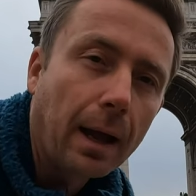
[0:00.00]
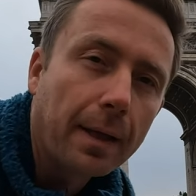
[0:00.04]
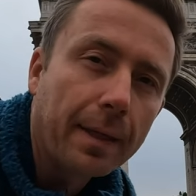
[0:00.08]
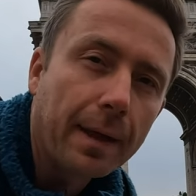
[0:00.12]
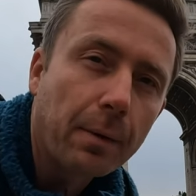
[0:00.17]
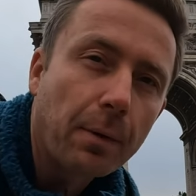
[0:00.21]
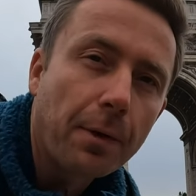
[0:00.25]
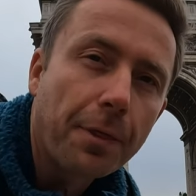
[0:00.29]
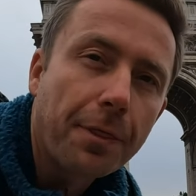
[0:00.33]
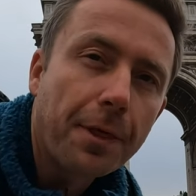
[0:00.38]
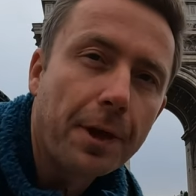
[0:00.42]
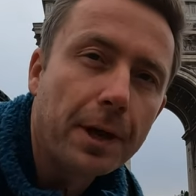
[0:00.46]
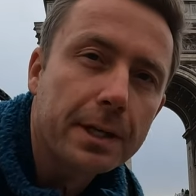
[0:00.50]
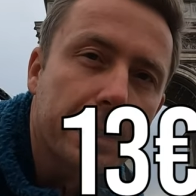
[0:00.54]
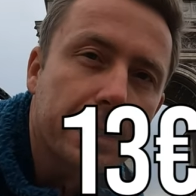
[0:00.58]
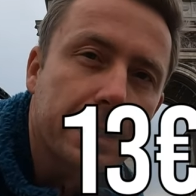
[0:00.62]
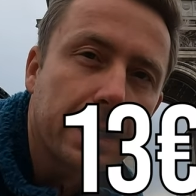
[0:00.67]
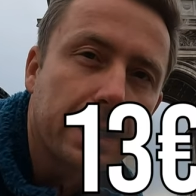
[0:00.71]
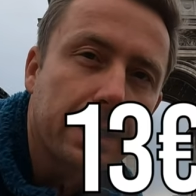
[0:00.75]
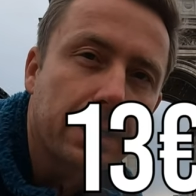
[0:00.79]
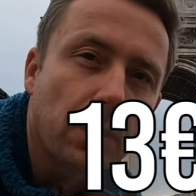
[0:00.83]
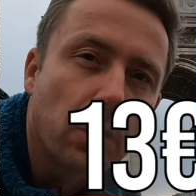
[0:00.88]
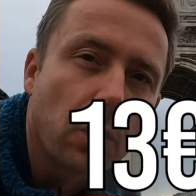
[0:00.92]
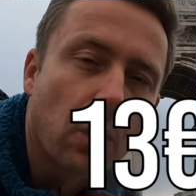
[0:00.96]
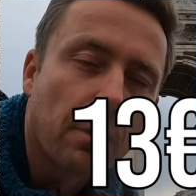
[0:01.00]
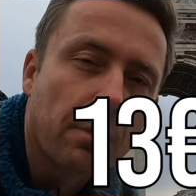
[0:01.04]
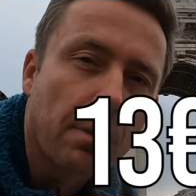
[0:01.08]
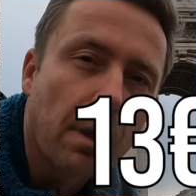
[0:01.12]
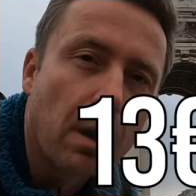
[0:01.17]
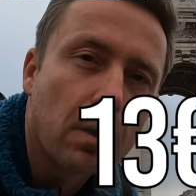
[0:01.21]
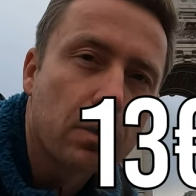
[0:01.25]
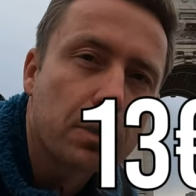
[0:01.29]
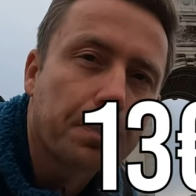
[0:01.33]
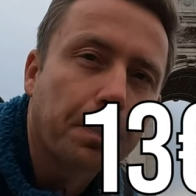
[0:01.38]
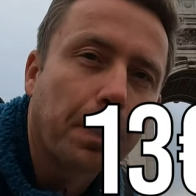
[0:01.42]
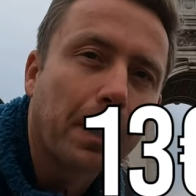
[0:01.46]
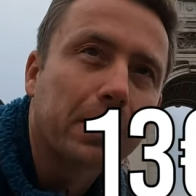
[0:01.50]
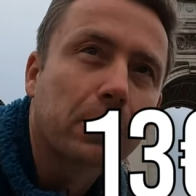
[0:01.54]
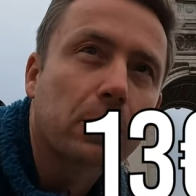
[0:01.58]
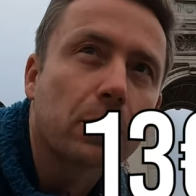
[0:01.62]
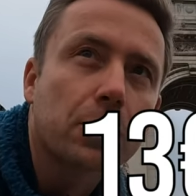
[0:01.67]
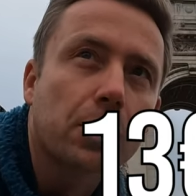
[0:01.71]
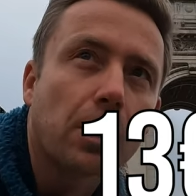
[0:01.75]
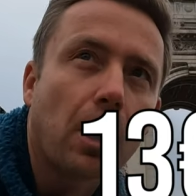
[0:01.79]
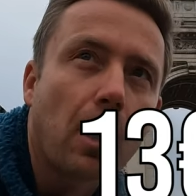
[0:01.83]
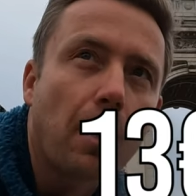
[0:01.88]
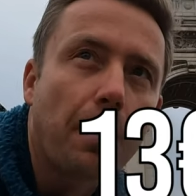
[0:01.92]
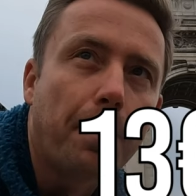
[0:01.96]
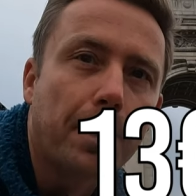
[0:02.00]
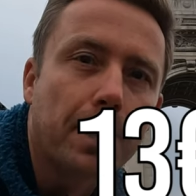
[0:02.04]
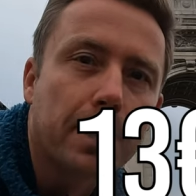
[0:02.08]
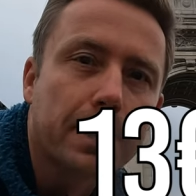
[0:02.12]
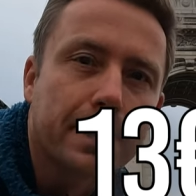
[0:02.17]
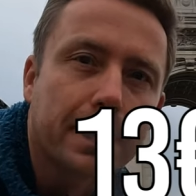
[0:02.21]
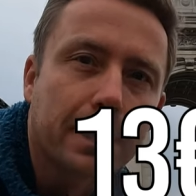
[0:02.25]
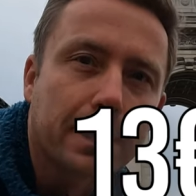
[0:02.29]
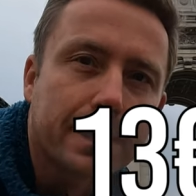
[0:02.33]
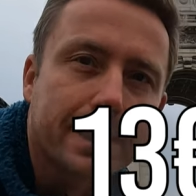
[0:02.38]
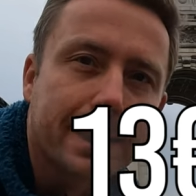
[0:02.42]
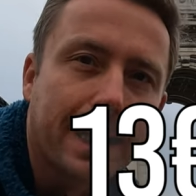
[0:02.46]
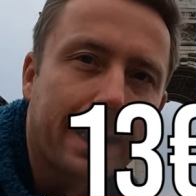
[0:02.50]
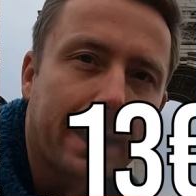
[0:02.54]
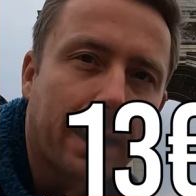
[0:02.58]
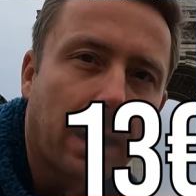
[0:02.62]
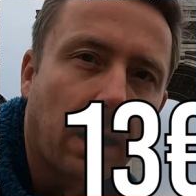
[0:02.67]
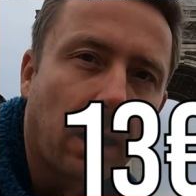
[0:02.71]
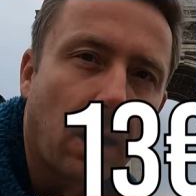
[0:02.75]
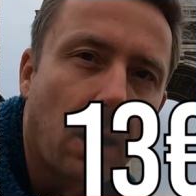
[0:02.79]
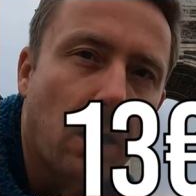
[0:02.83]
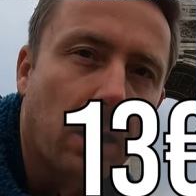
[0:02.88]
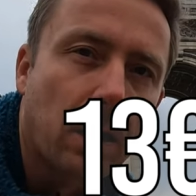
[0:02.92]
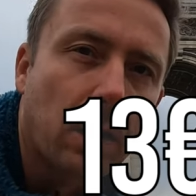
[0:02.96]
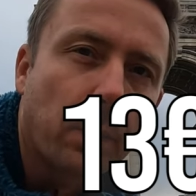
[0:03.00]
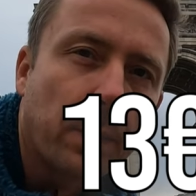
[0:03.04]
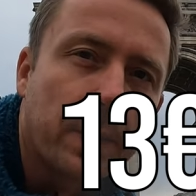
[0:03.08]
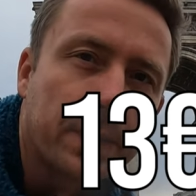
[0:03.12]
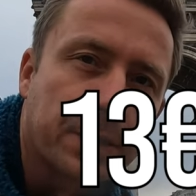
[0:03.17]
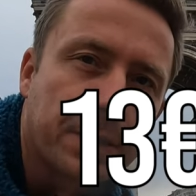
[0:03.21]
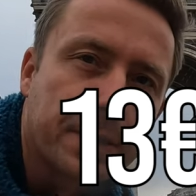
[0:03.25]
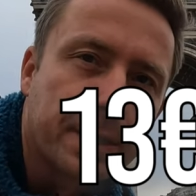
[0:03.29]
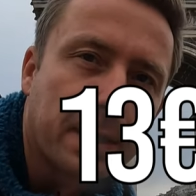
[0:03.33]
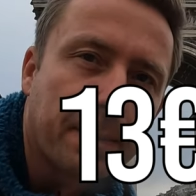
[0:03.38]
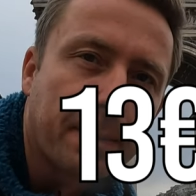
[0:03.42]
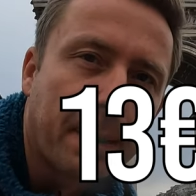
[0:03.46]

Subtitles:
They were €13, but it doesn't open until 10 o'clock, which is in